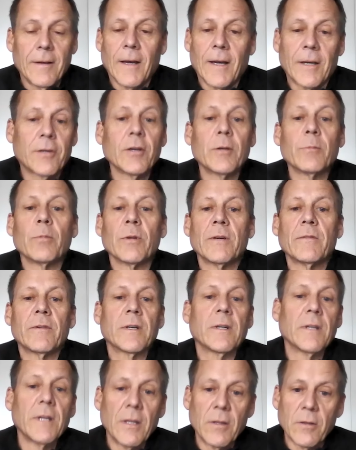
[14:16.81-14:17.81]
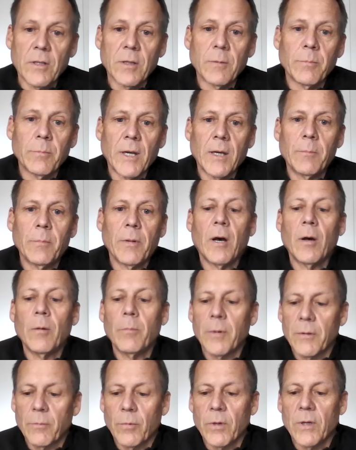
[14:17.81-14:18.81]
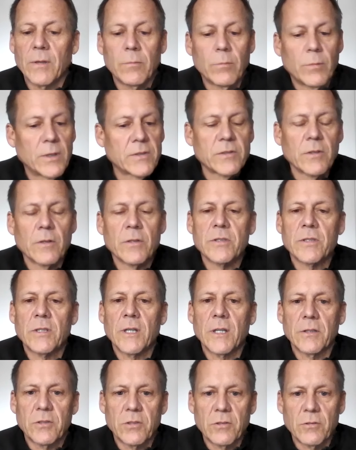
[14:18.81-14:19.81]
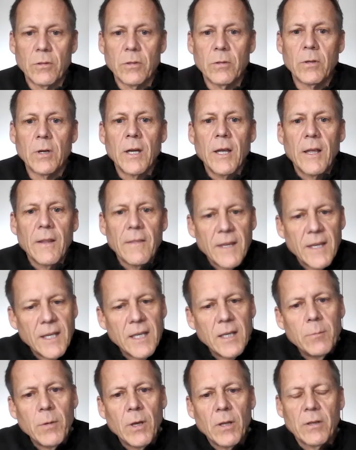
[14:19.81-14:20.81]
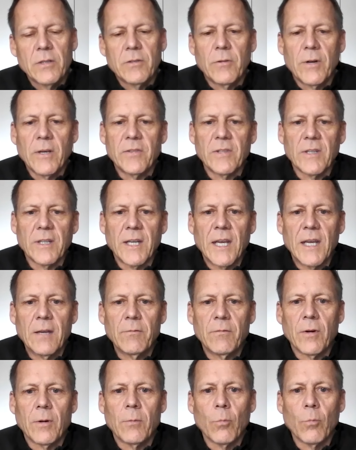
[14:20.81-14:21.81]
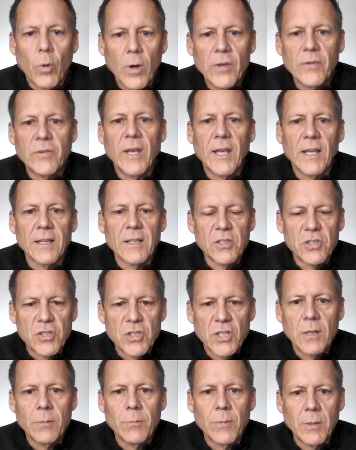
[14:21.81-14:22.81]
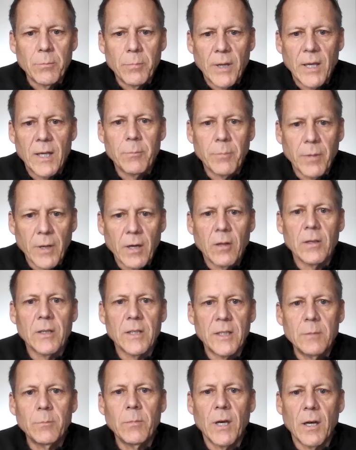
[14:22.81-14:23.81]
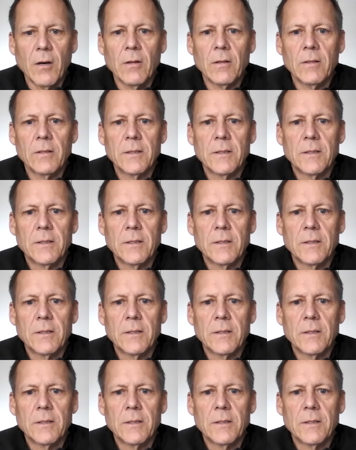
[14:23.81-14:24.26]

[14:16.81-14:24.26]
I couldn't believe it, neither could PayPal, but we researched it, it's true. The email address it came from was a legitimate PayPal email.